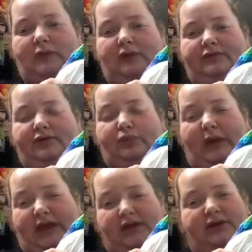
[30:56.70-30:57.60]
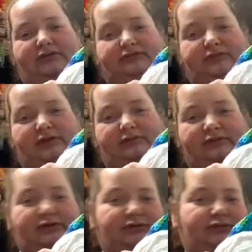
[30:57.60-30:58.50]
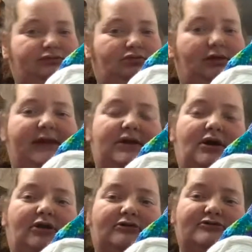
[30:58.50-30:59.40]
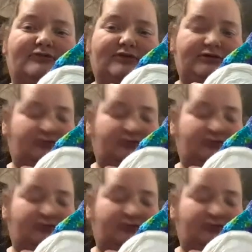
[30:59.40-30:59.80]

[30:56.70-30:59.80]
The white and the light colors of this.